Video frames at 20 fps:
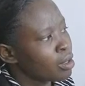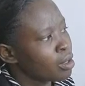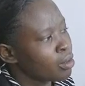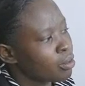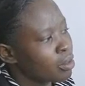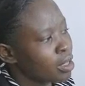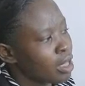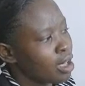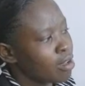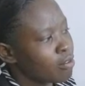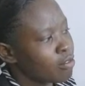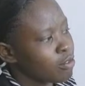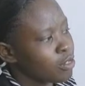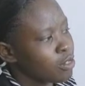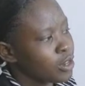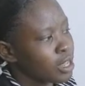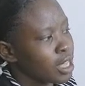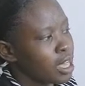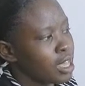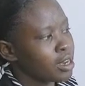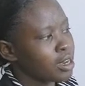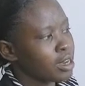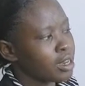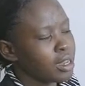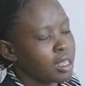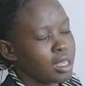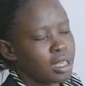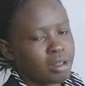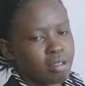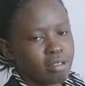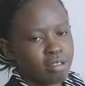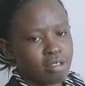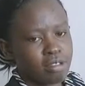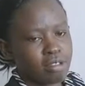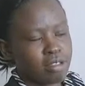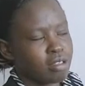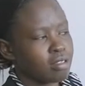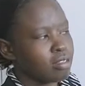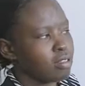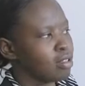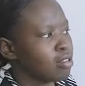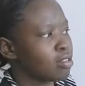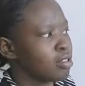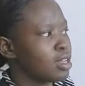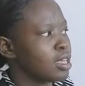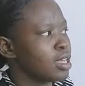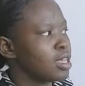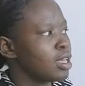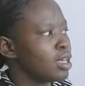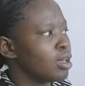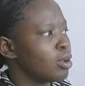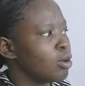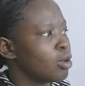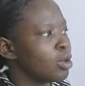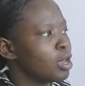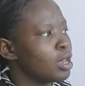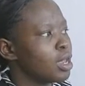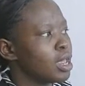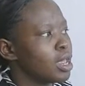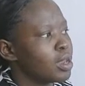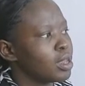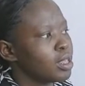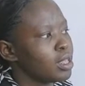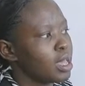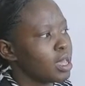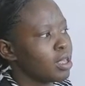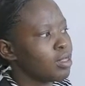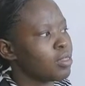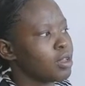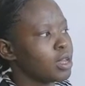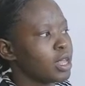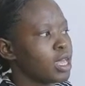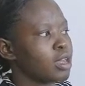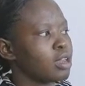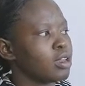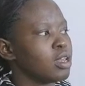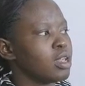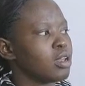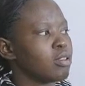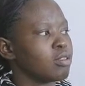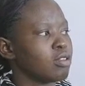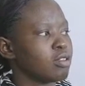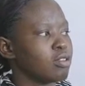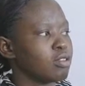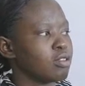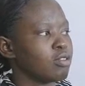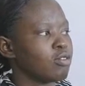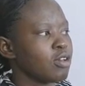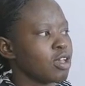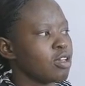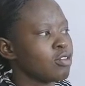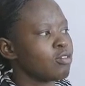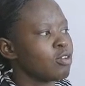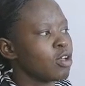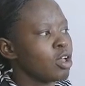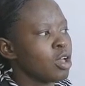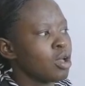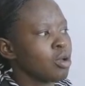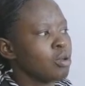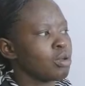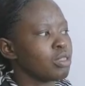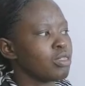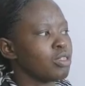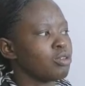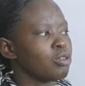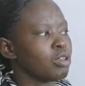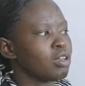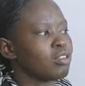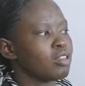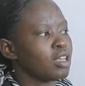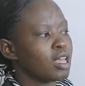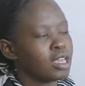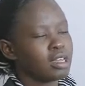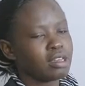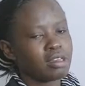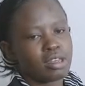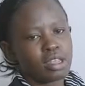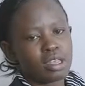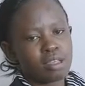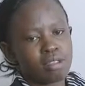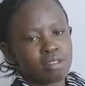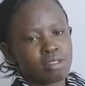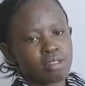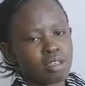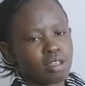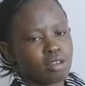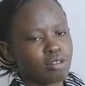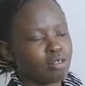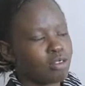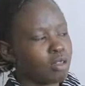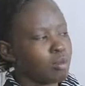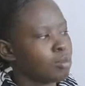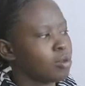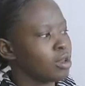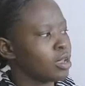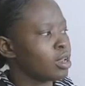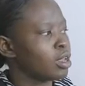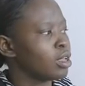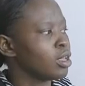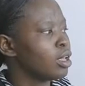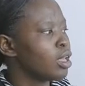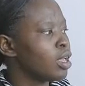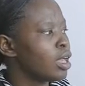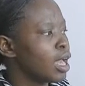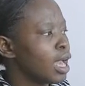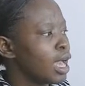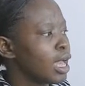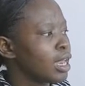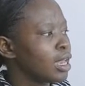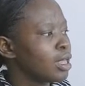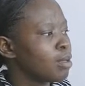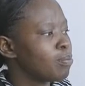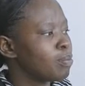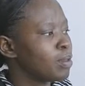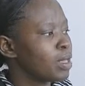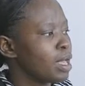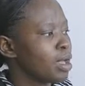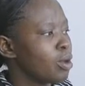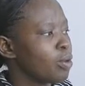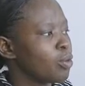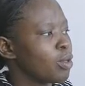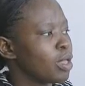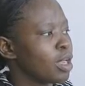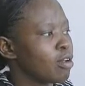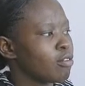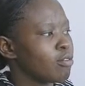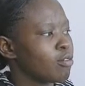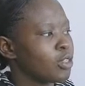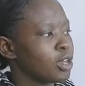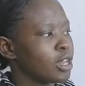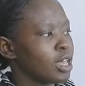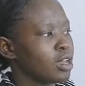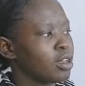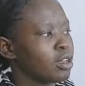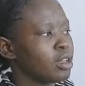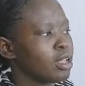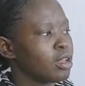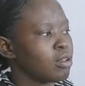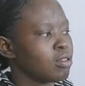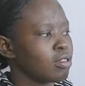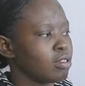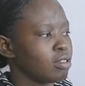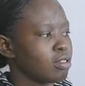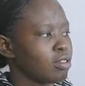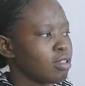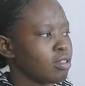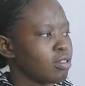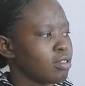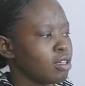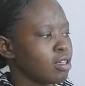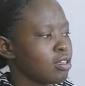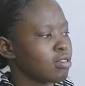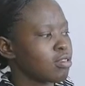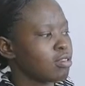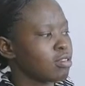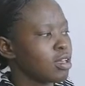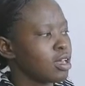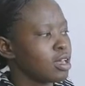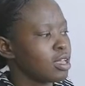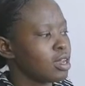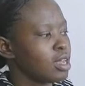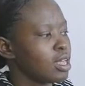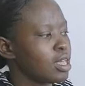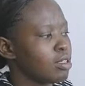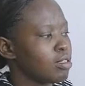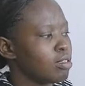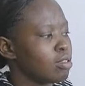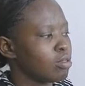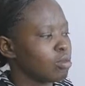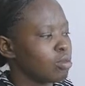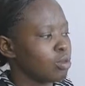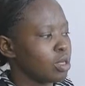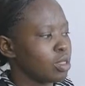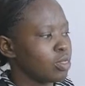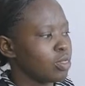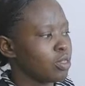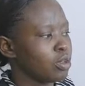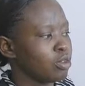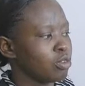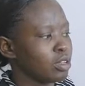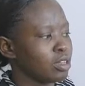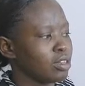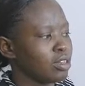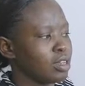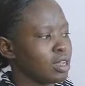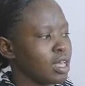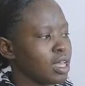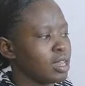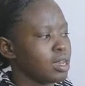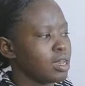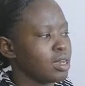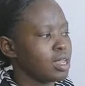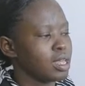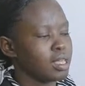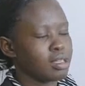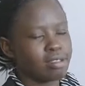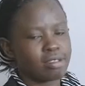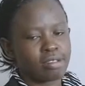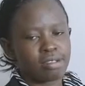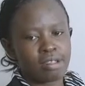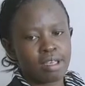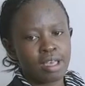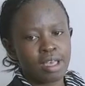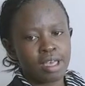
we have 366 days. Ordinary year, 365 with 28 days in February. A leap year, we have 366 days with 29 days